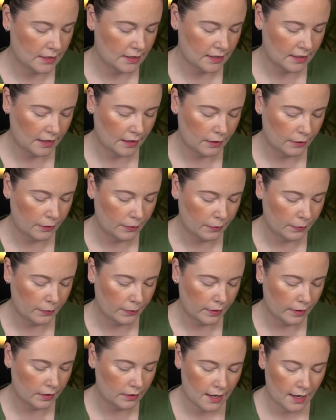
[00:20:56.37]

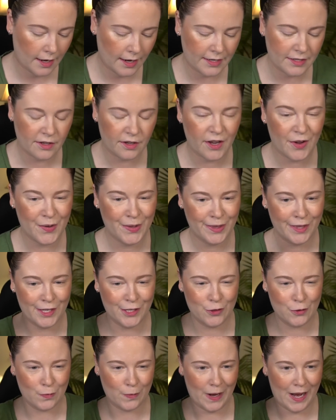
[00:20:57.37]
So I guess I'll go with the
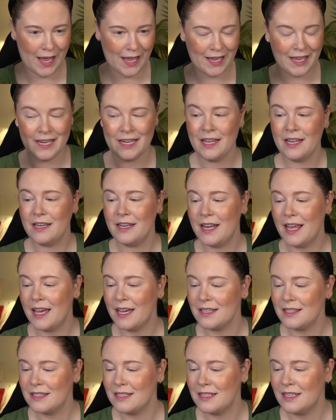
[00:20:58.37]
dragon
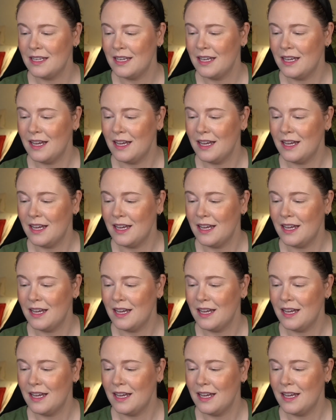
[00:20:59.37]
next.